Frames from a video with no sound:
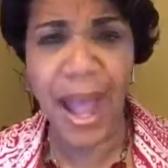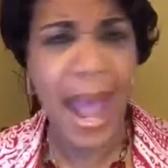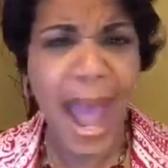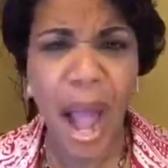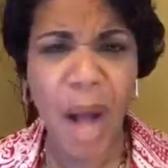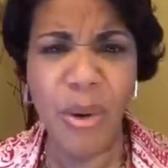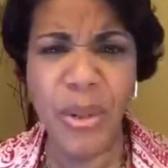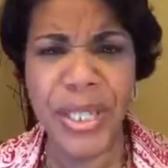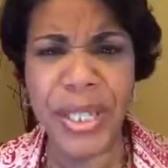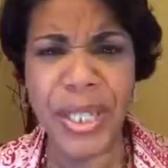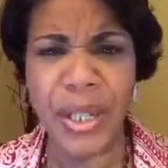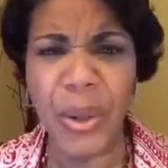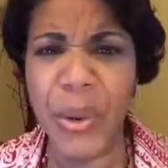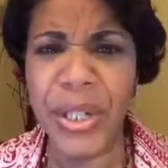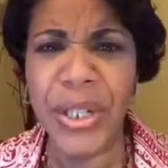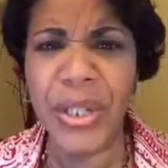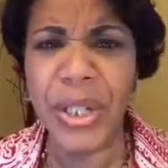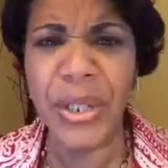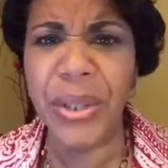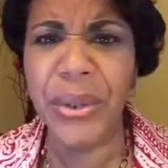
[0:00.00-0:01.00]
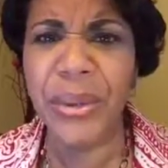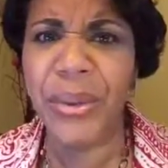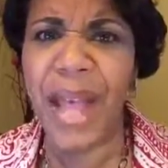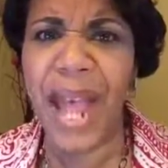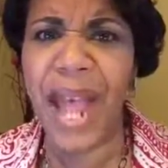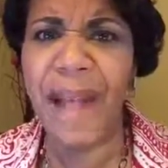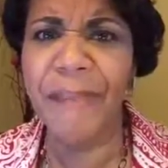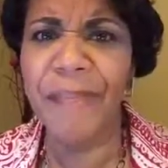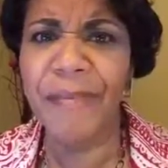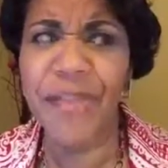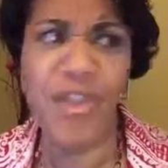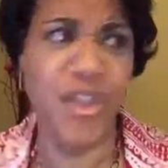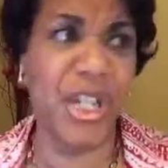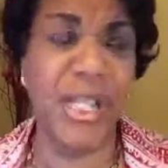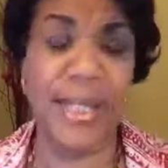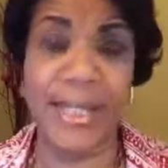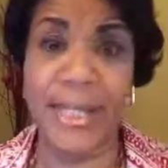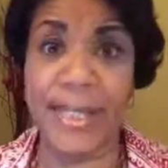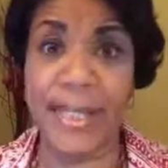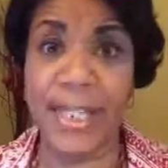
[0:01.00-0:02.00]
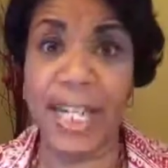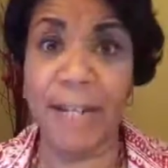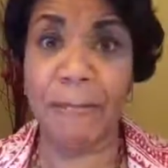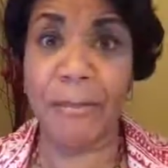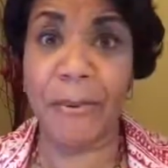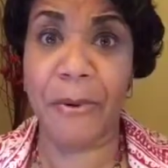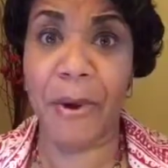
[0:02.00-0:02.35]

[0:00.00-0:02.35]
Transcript: How is he going to do that? Jesus said,